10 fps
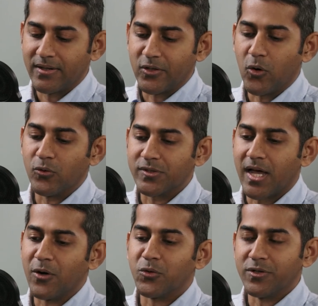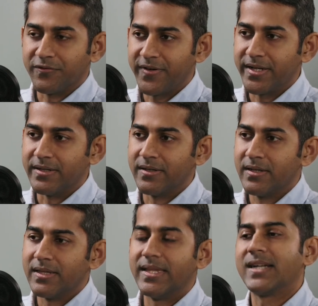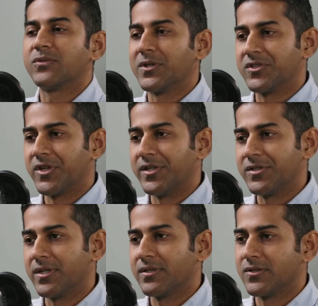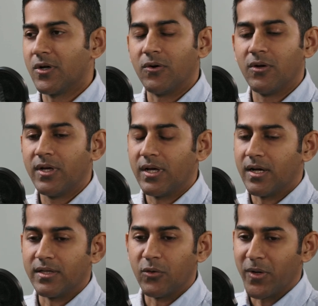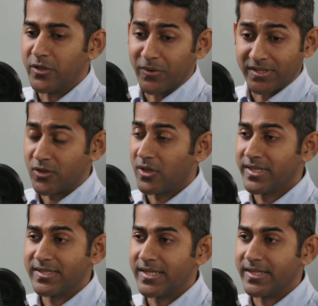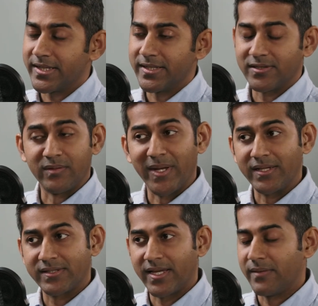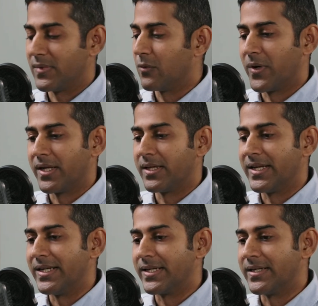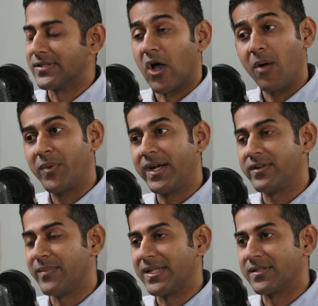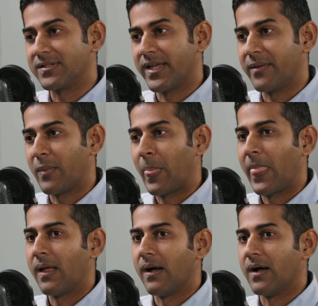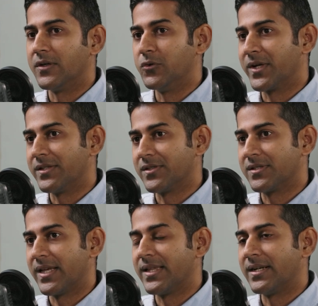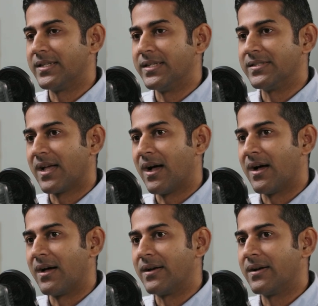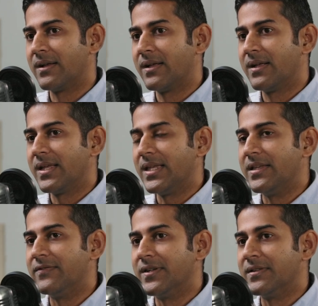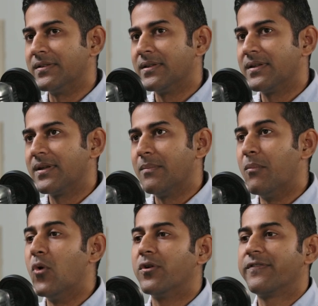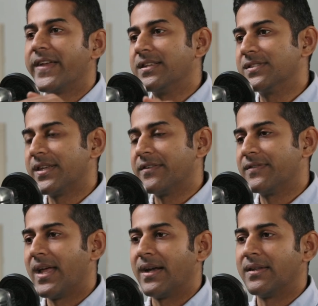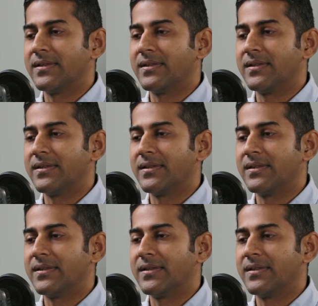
goes out to the field, that's what's changing. So the way you install these heat kits remain the same. The way the heat kits operate remains the same. You can just say that these are even more fail-safe than